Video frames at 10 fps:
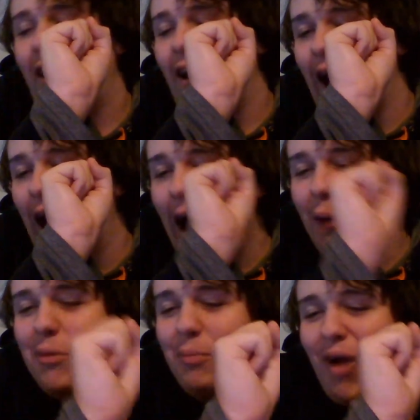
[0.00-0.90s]
I
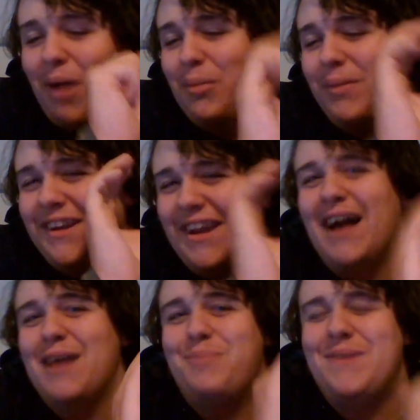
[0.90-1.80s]
would probably
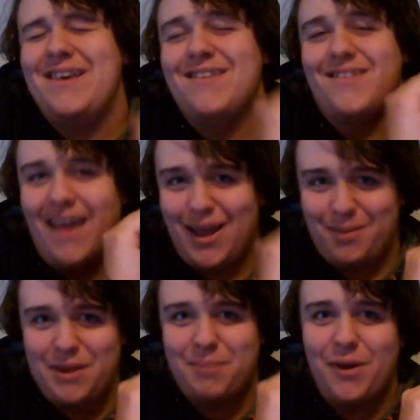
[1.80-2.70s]
not be as
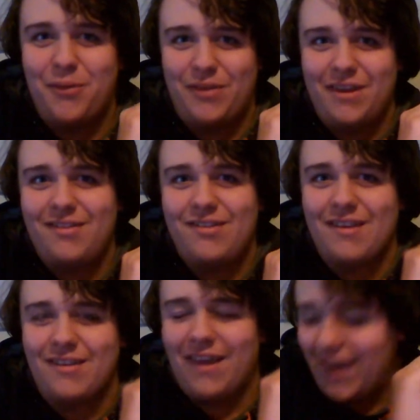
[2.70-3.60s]
happy about this
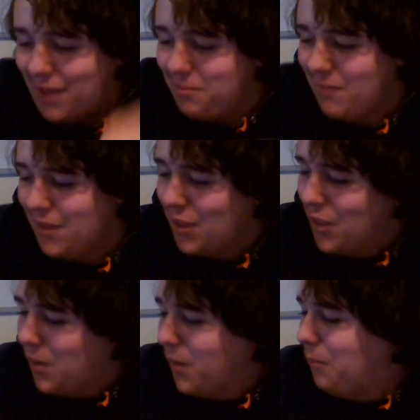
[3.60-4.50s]
as I am.
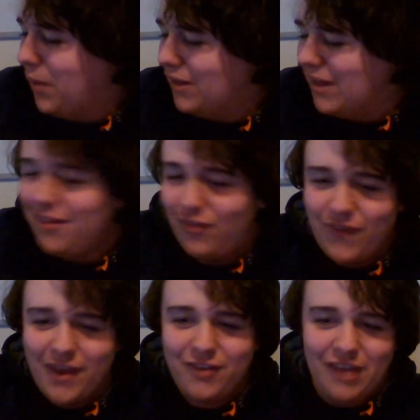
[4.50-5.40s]
But let's
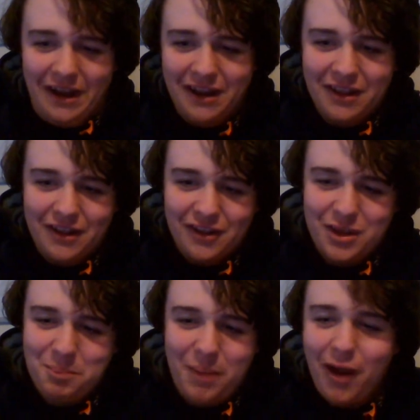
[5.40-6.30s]
face it,
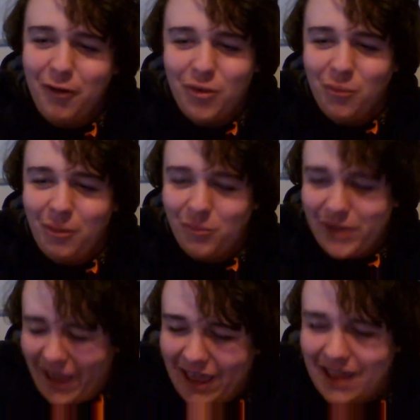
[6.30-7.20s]
compared to what we
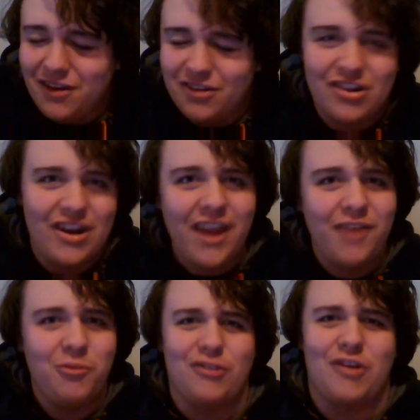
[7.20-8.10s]
had,
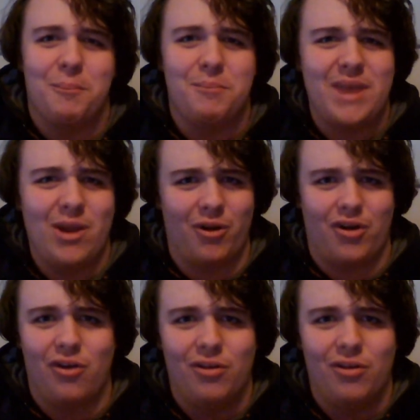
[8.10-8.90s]
tonight was a miracle.